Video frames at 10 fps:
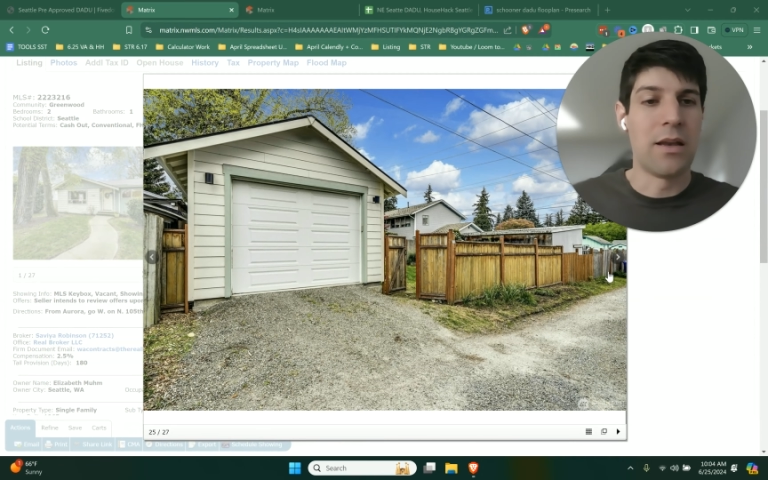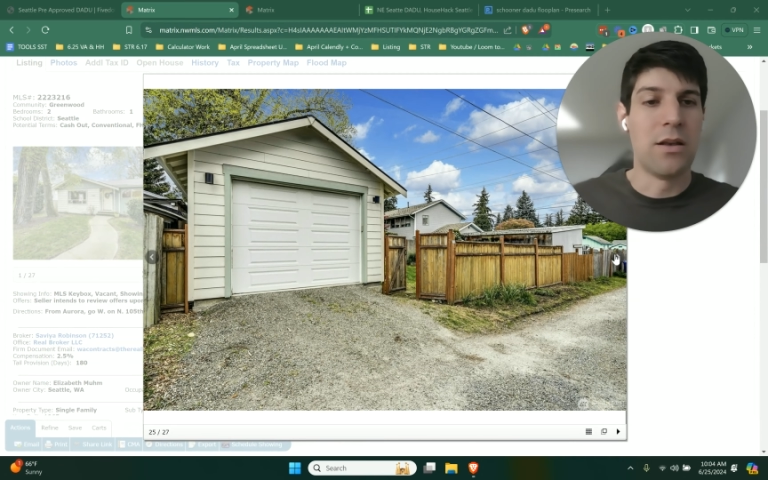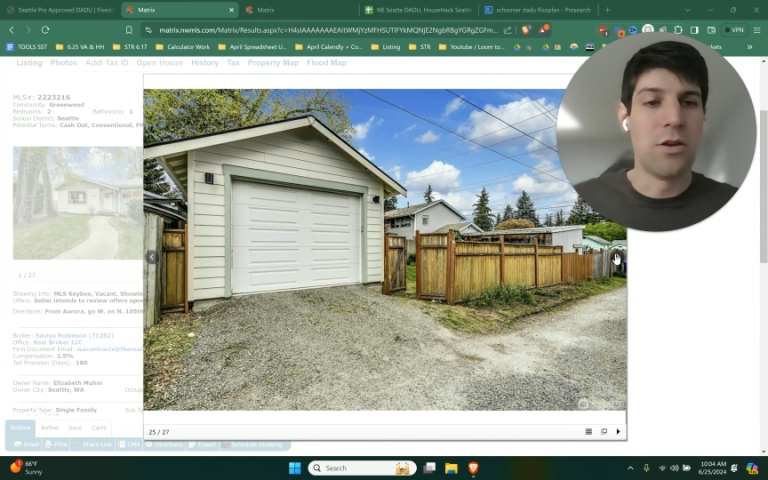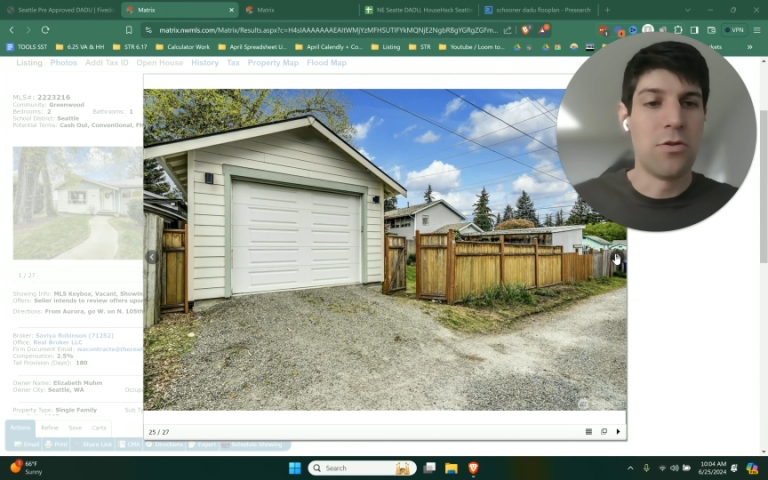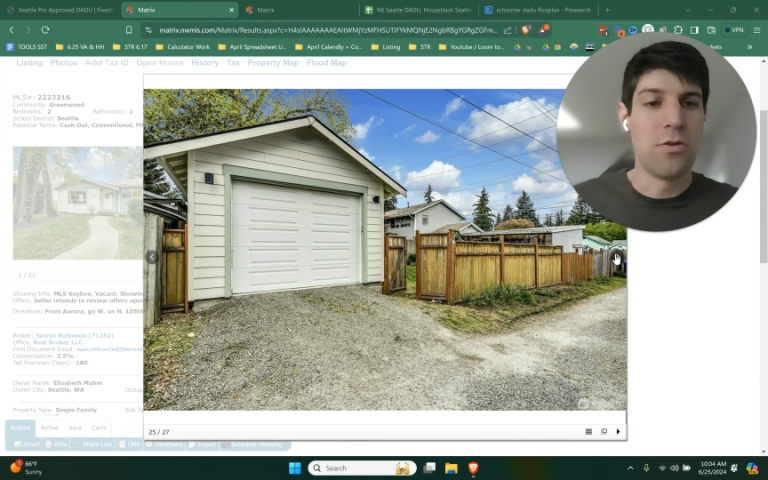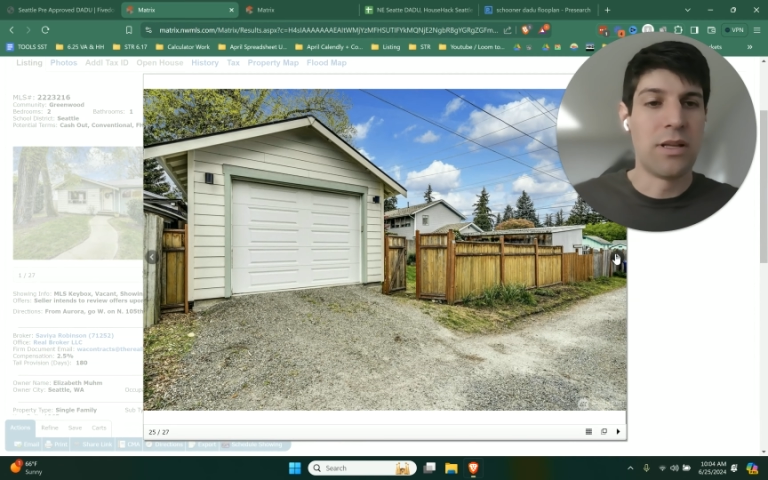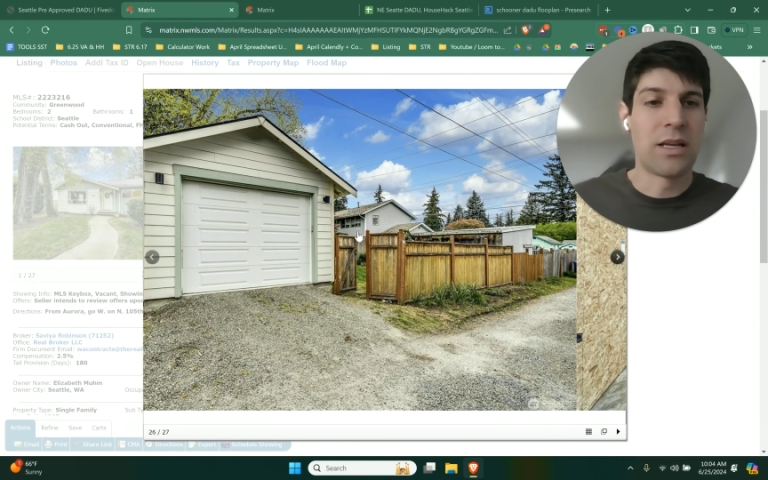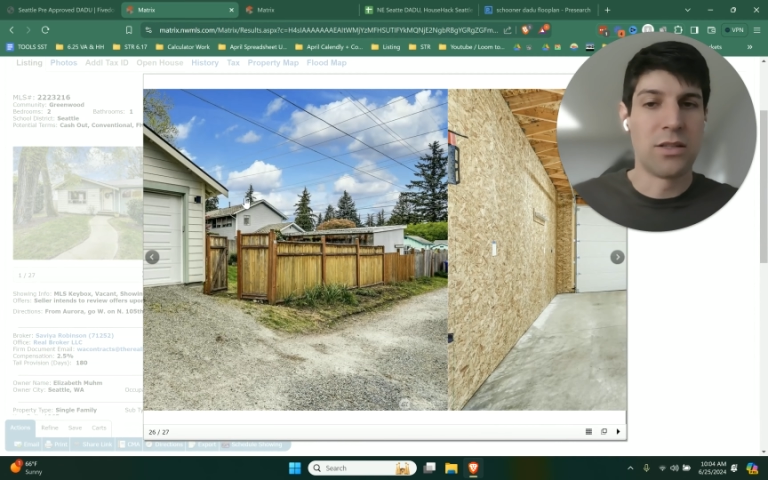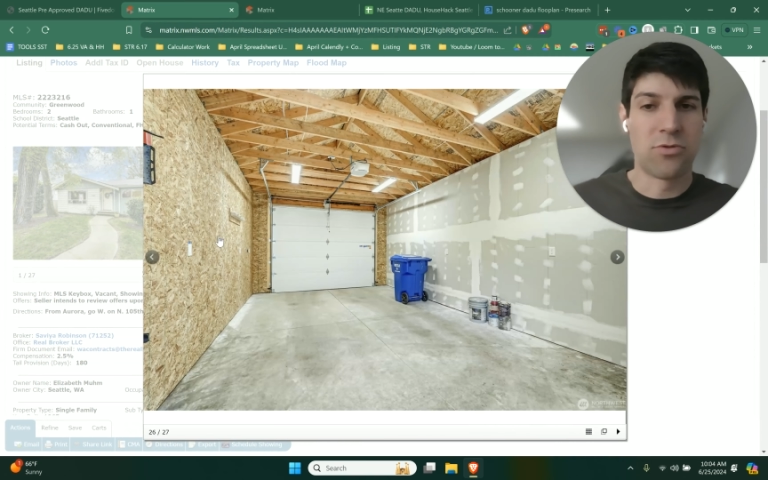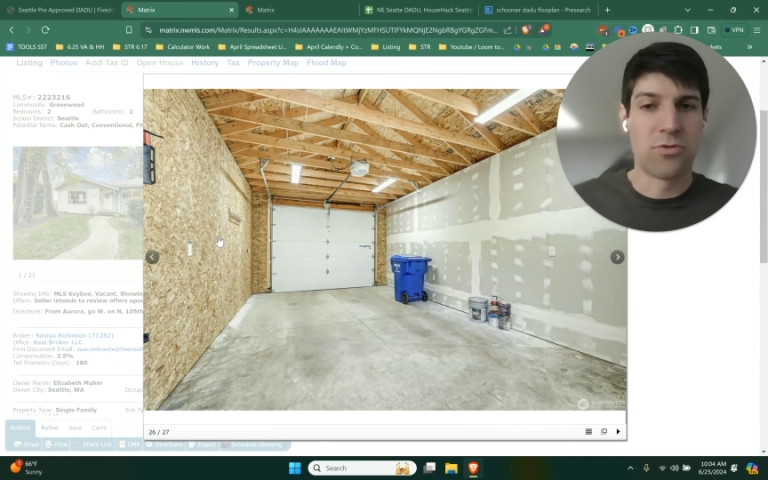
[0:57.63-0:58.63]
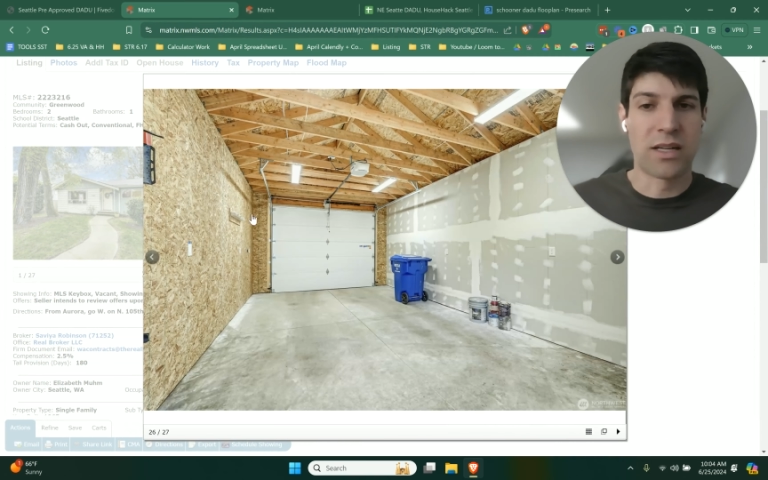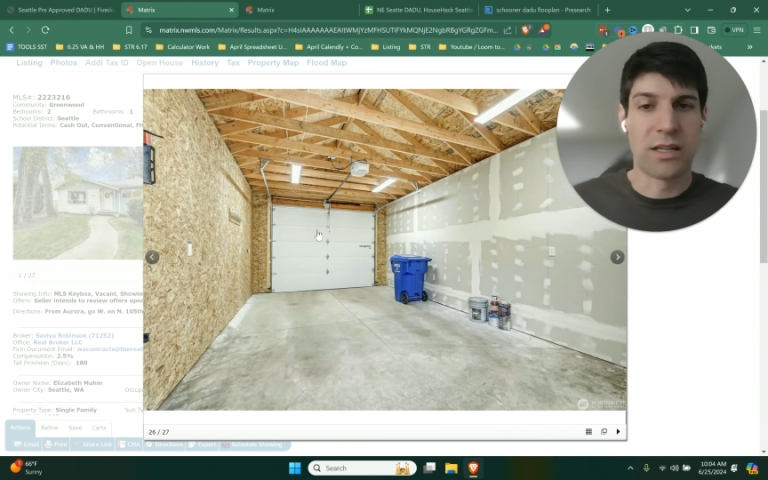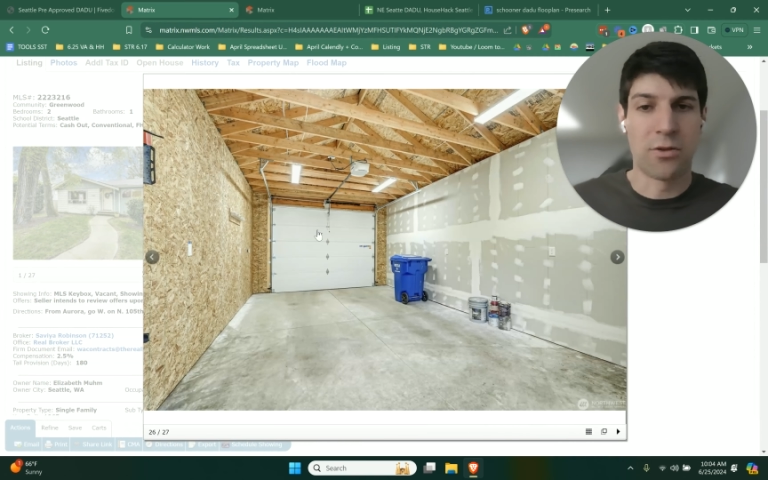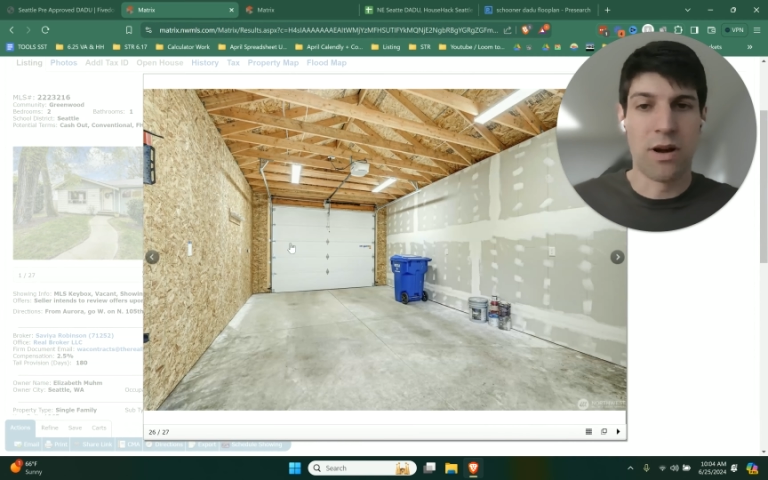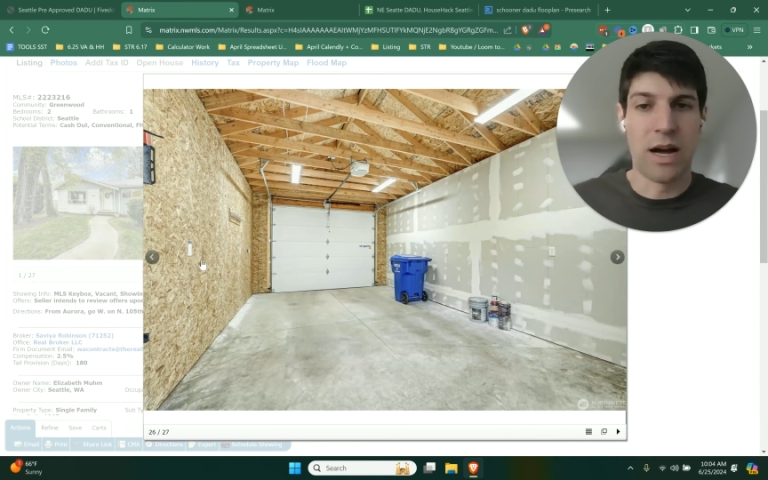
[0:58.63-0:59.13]
newly
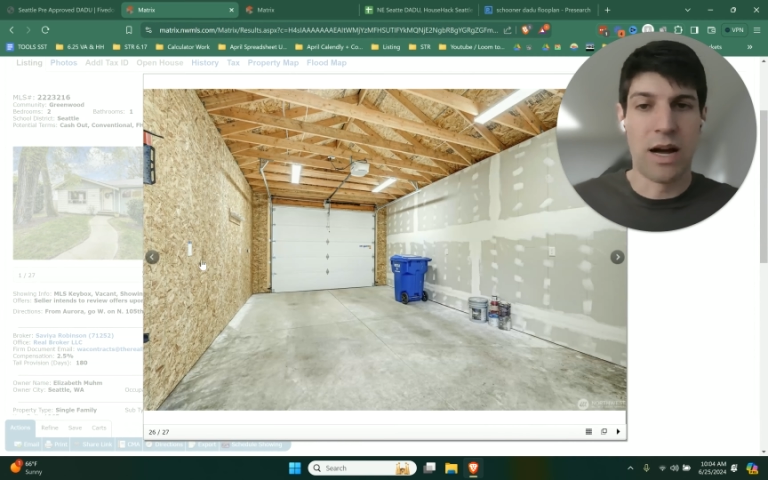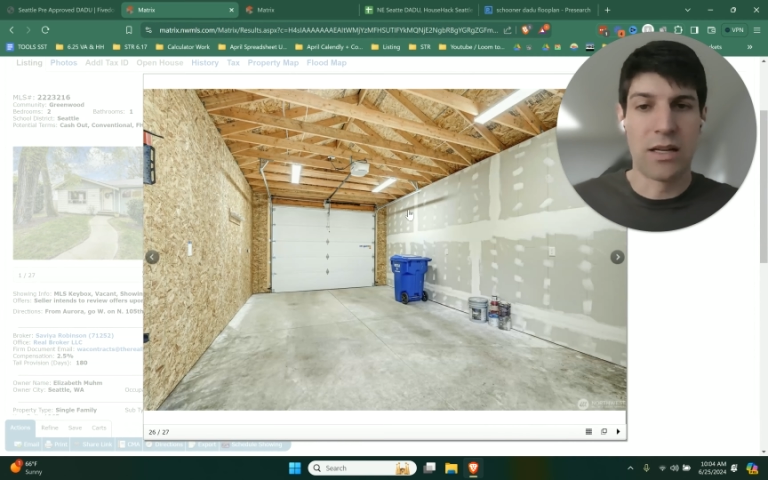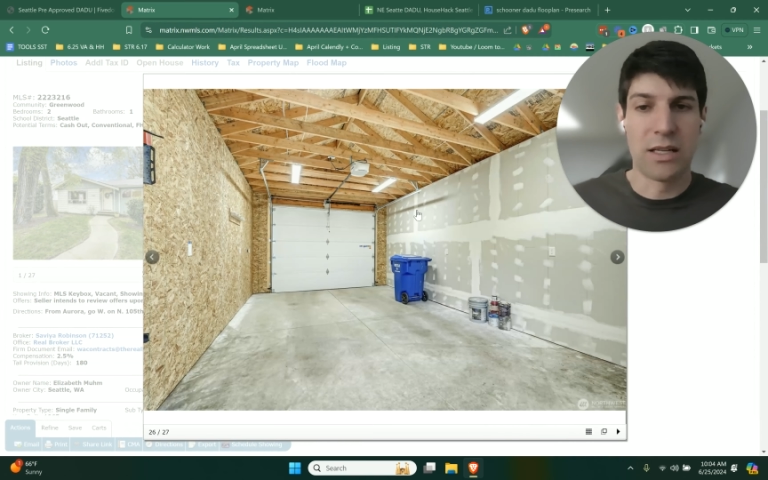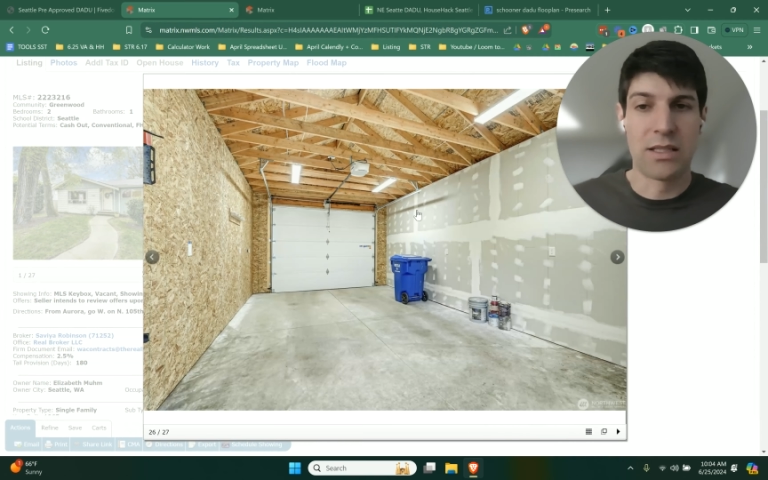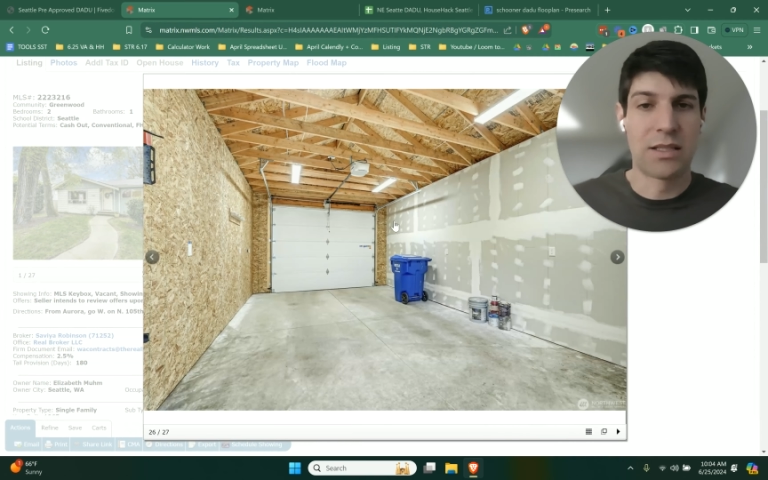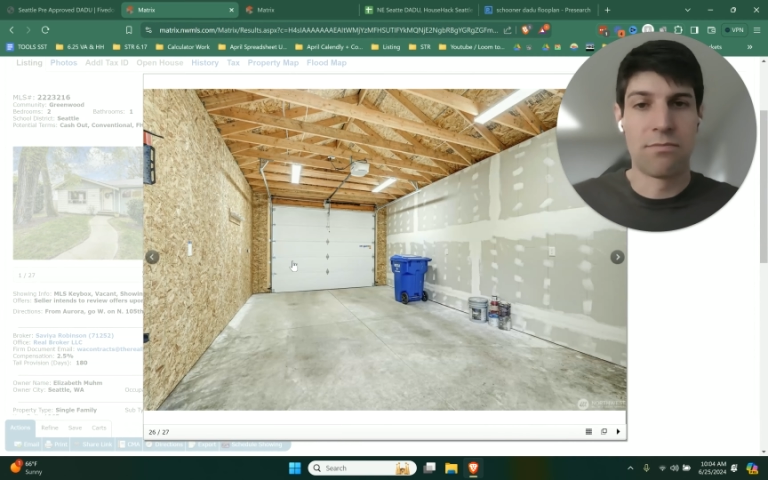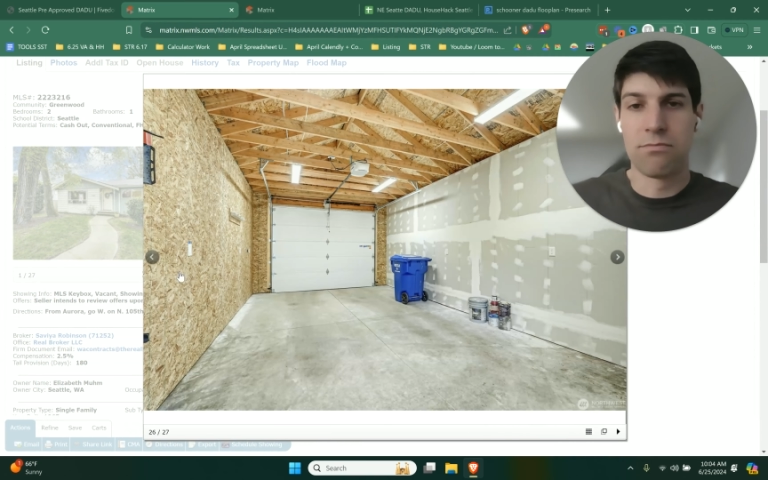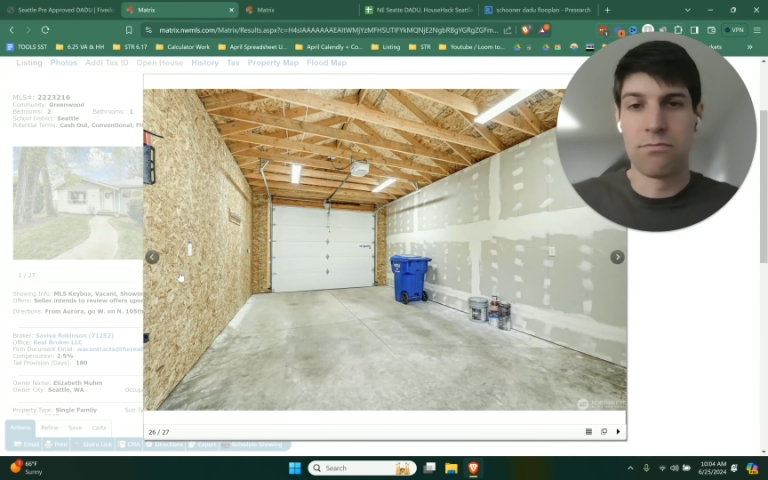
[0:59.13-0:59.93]
constructed garage. It's